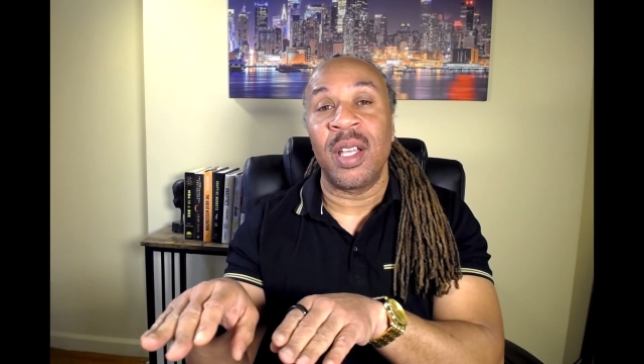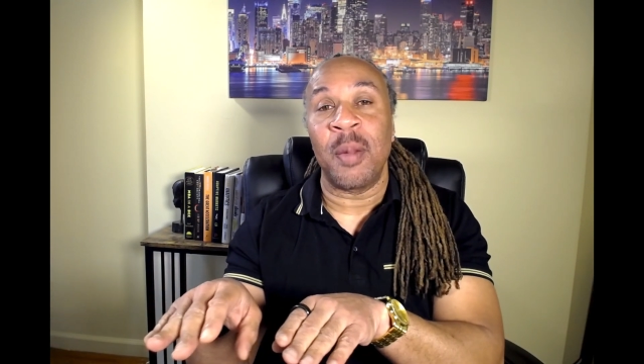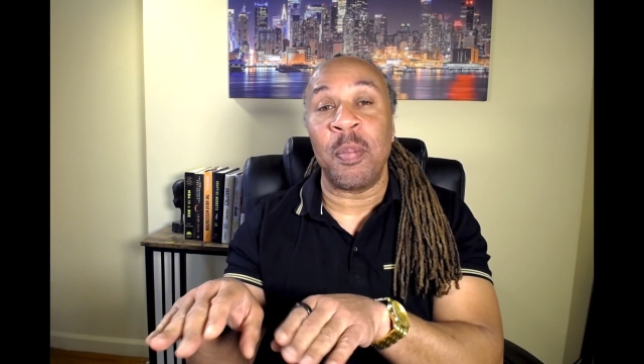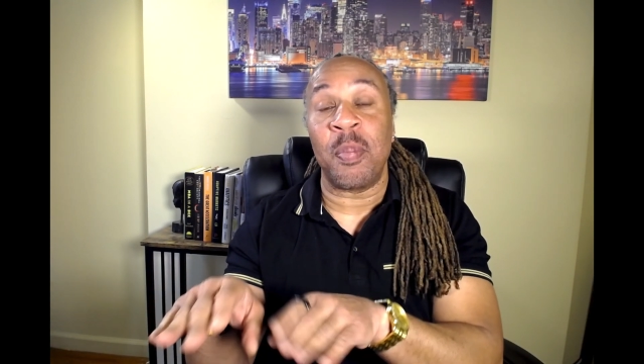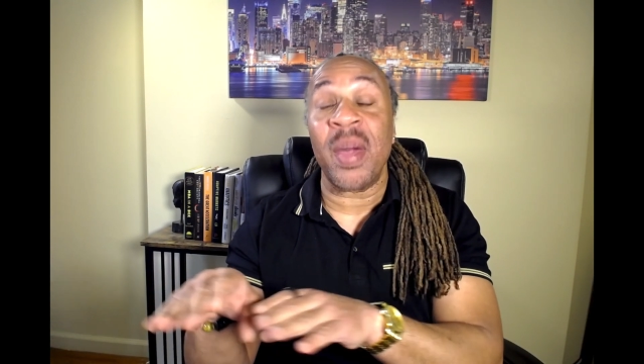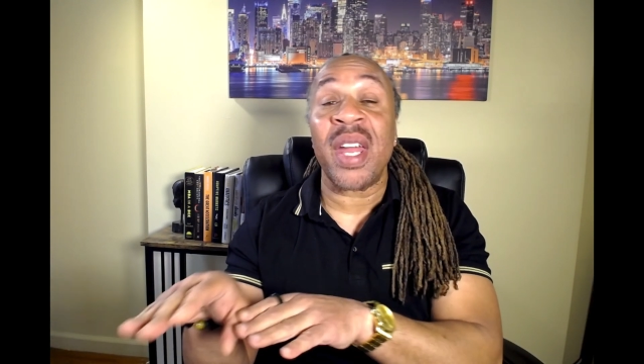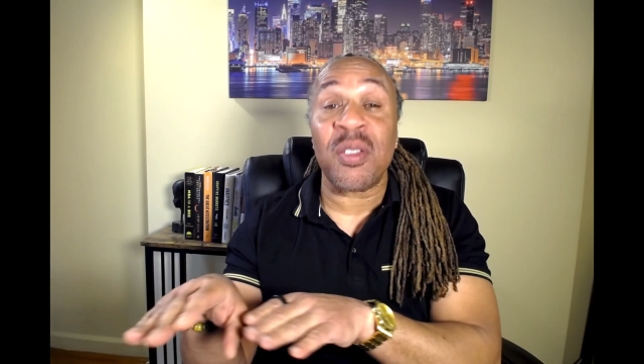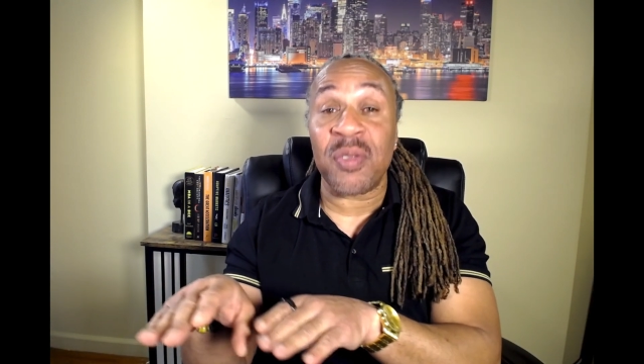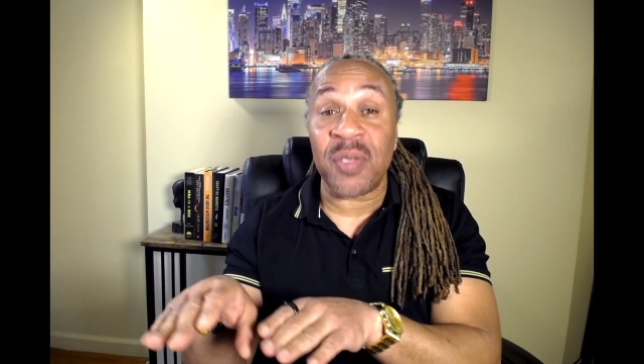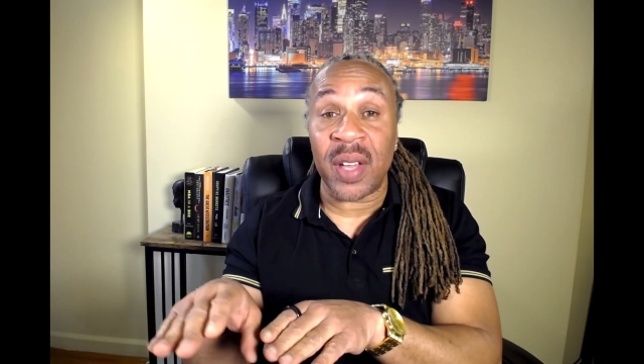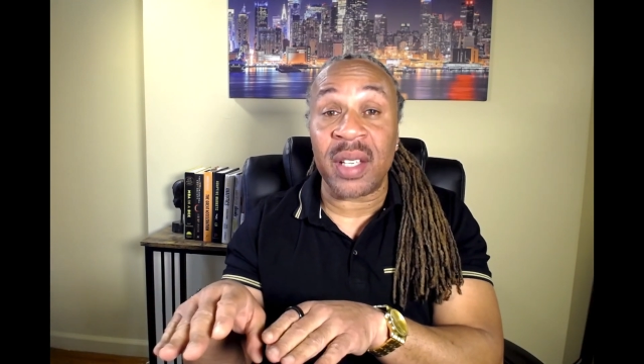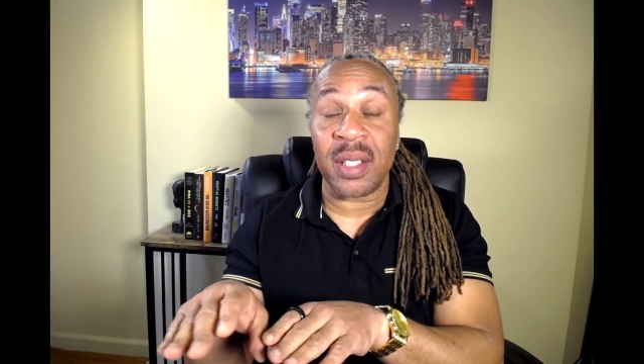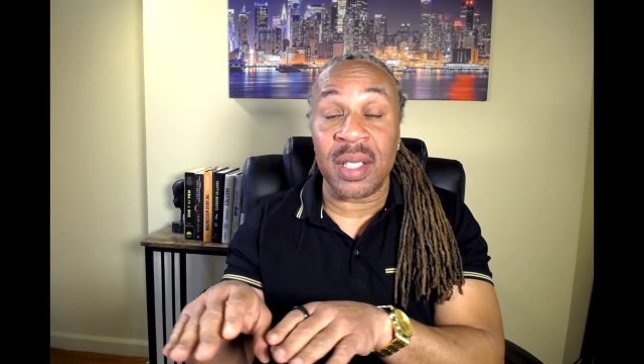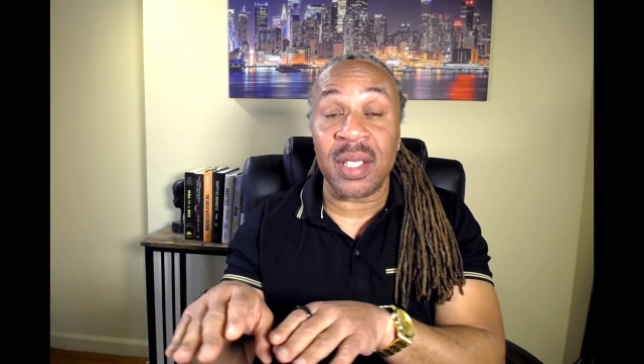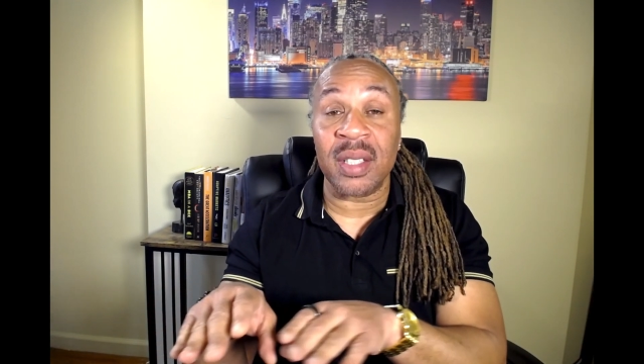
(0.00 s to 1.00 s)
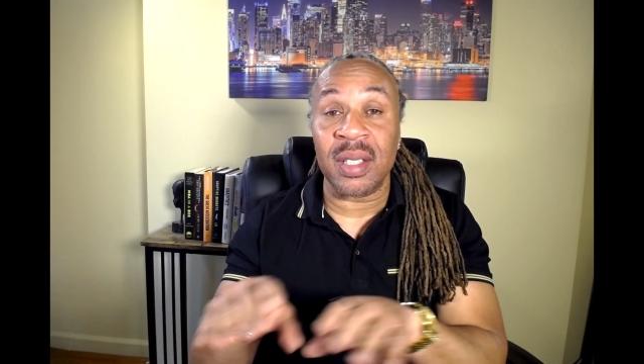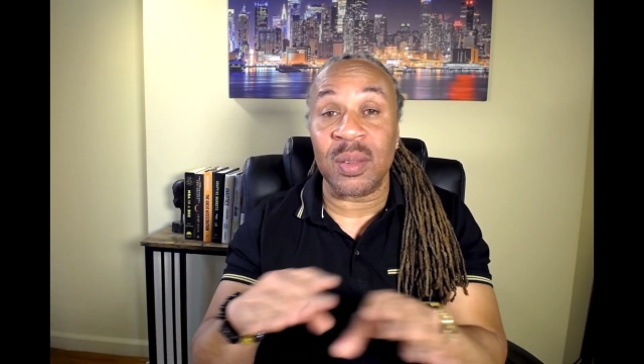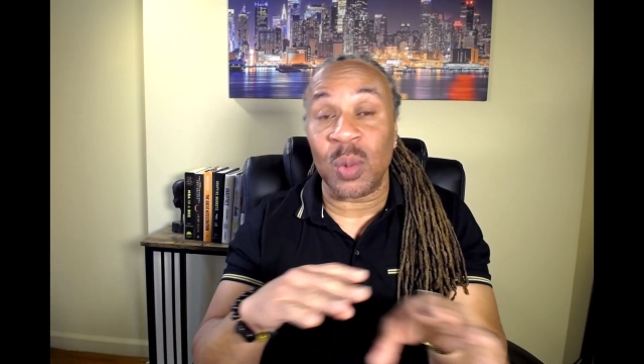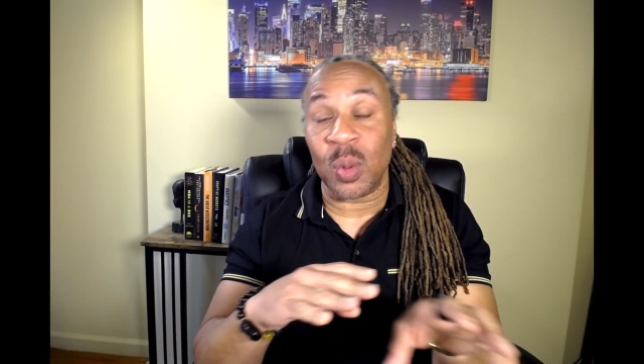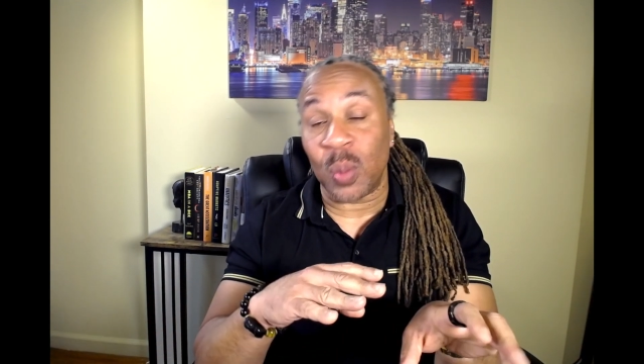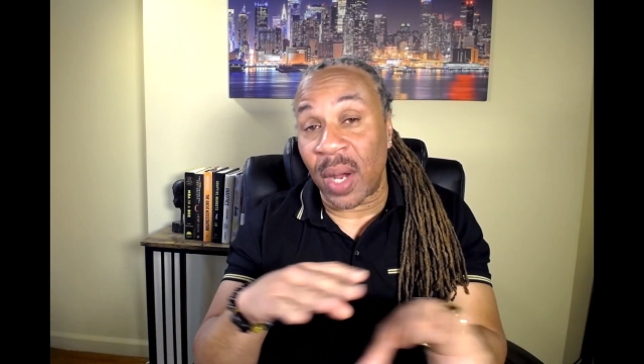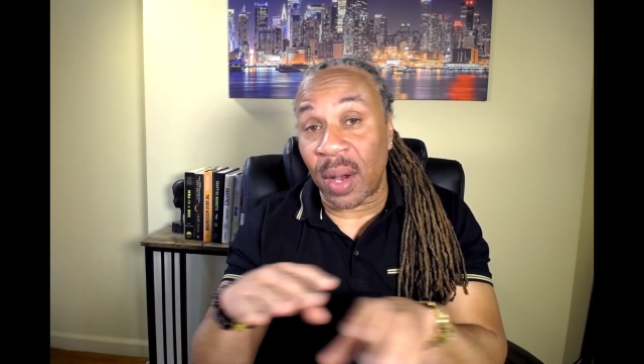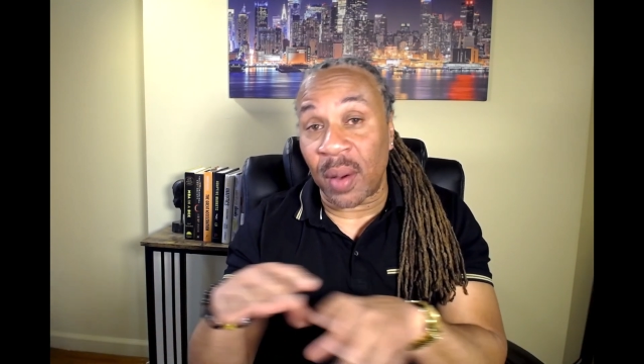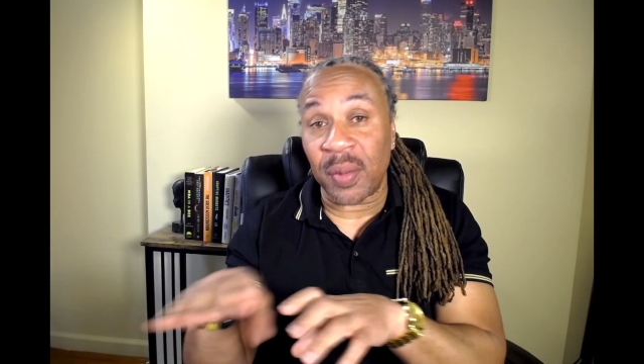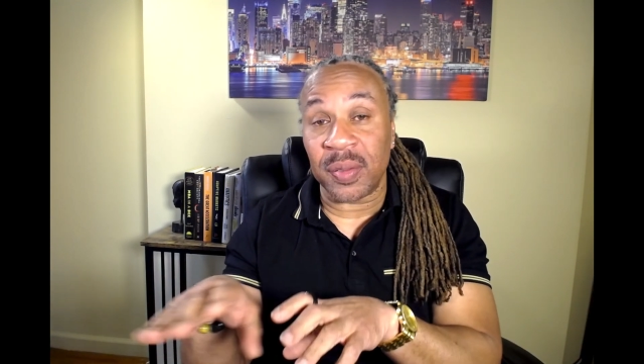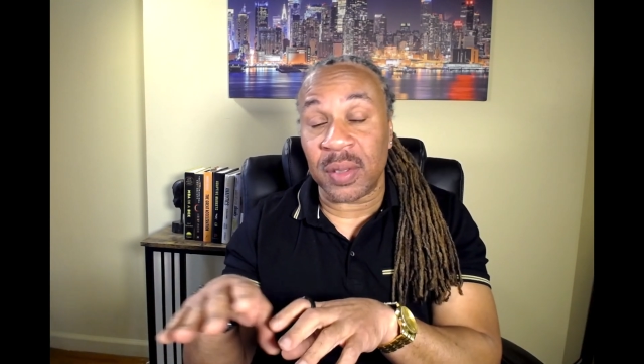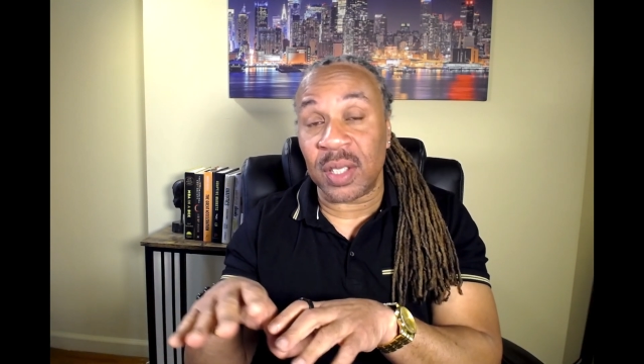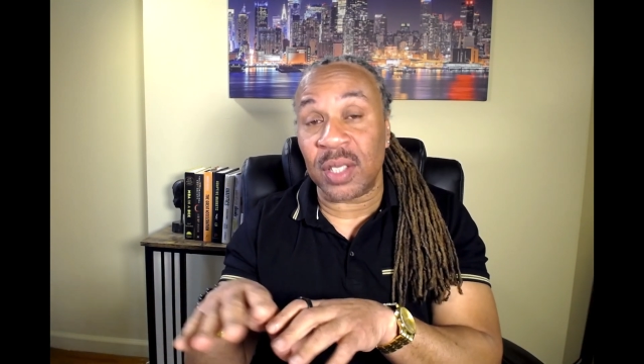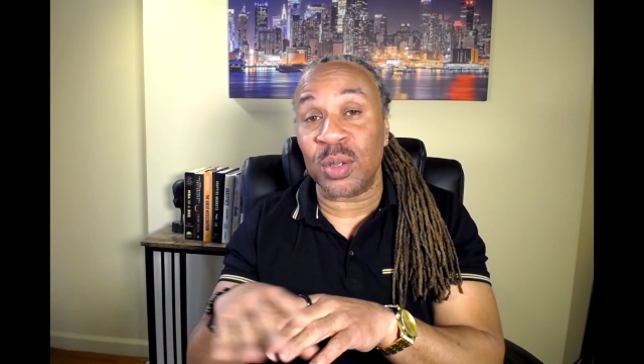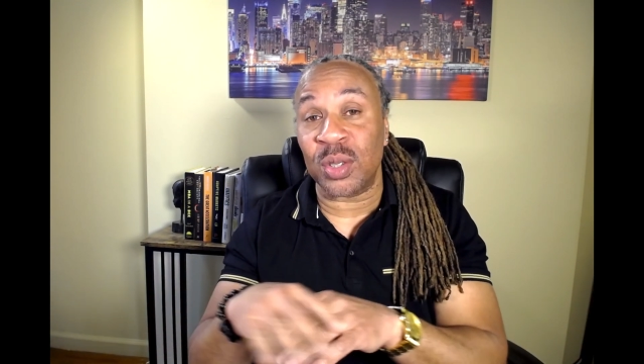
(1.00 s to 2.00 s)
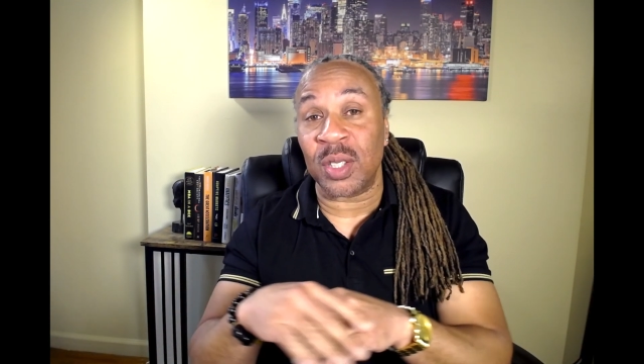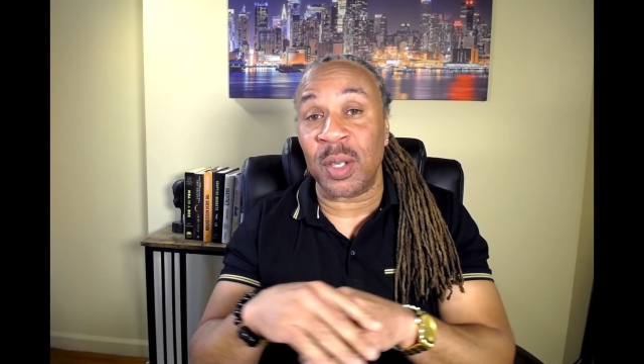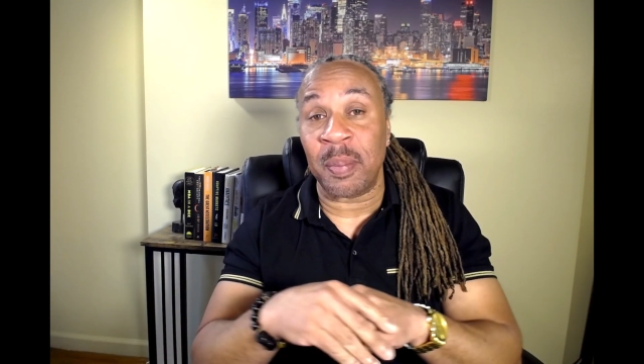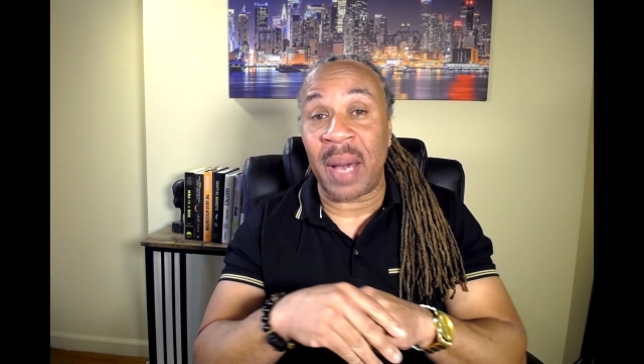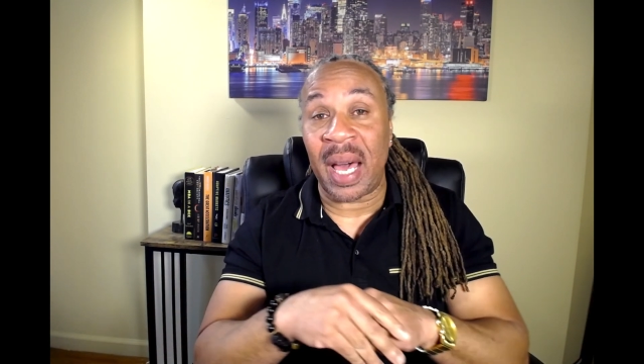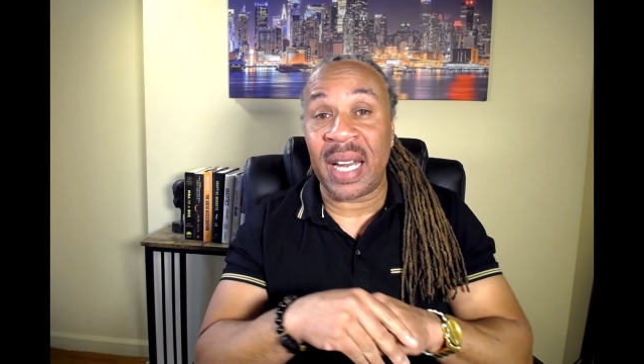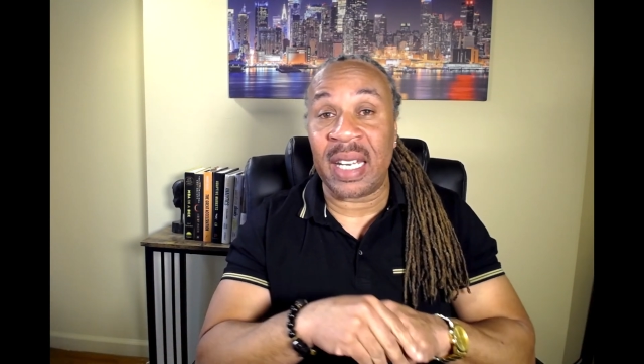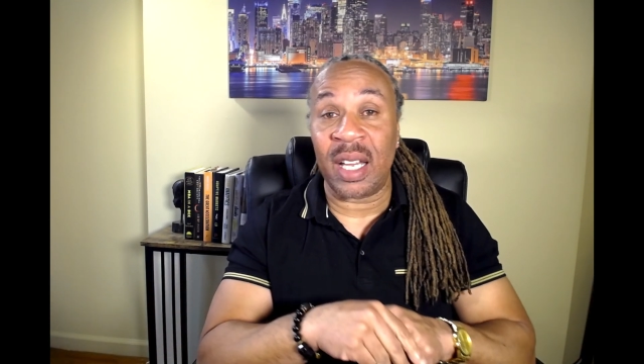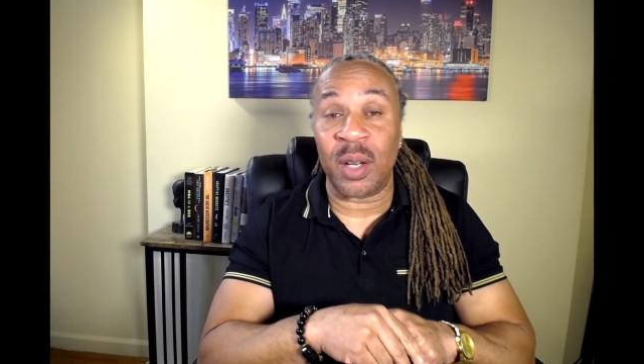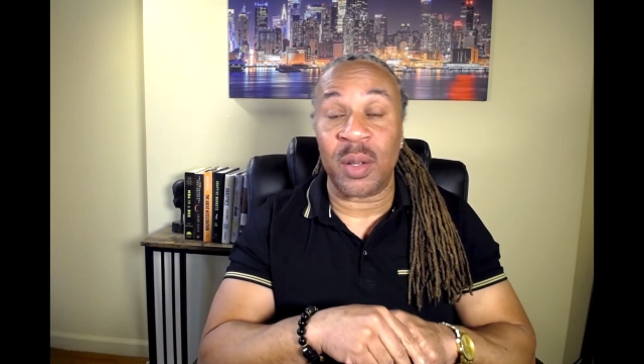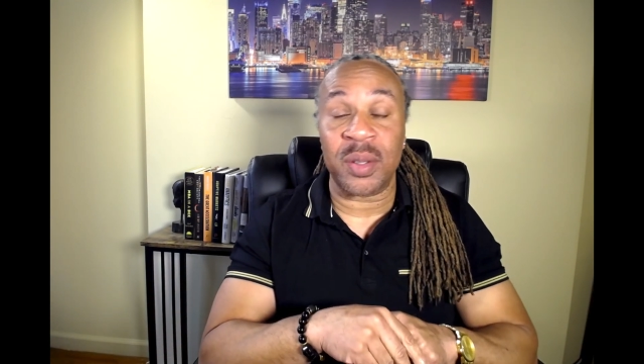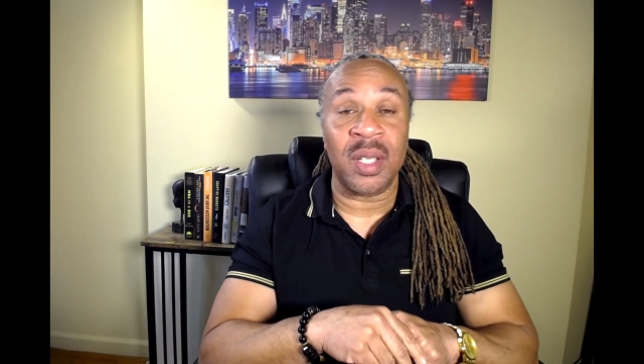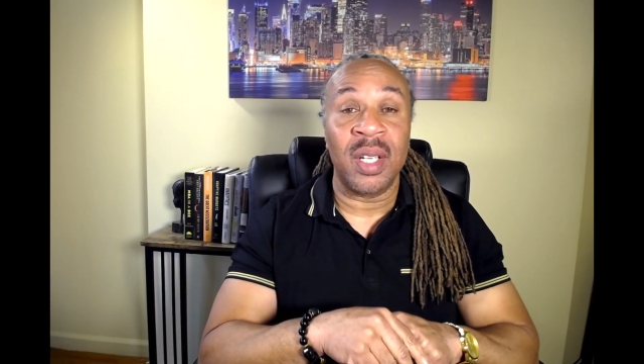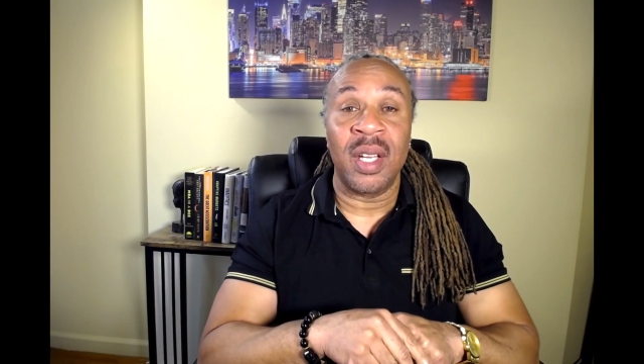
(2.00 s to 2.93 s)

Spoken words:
benefit wealth to somebody else.